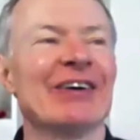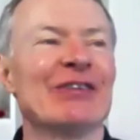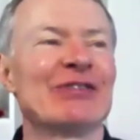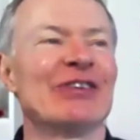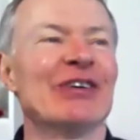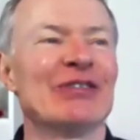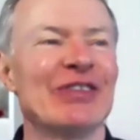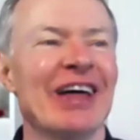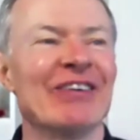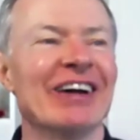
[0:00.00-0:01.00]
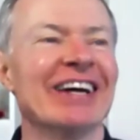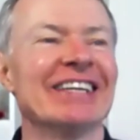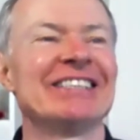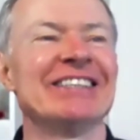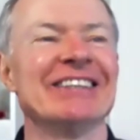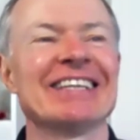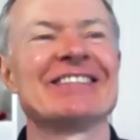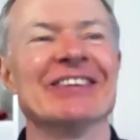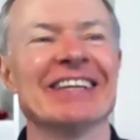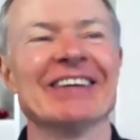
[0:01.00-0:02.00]
off that one, aren't you?
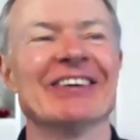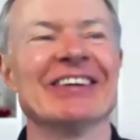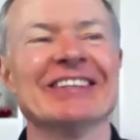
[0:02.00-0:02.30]
That's really what